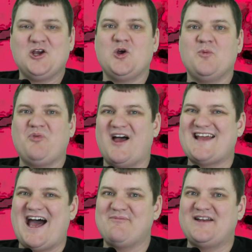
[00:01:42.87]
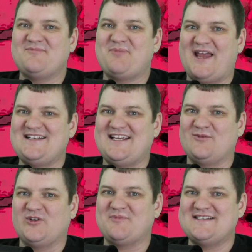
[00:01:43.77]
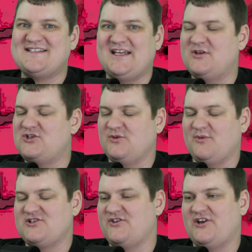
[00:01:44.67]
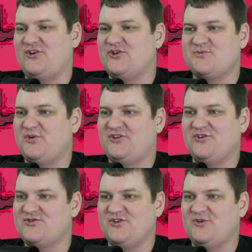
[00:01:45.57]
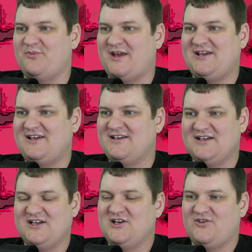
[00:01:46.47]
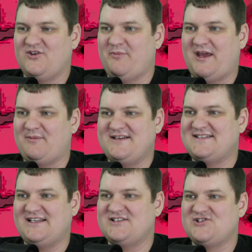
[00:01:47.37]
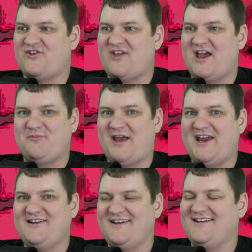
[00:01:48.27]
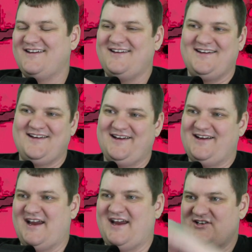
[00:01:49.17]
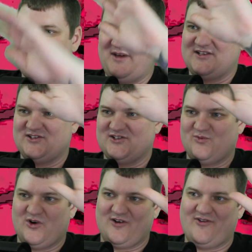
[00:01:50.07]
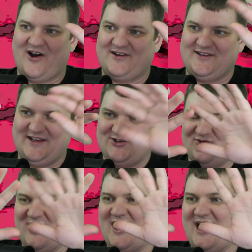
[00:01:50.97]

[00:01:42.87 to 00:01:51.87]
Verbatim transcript: But I've been painting with my semen too much. And then you just put those little baby seeds on that paint. And it just makes this work of art. And they dry.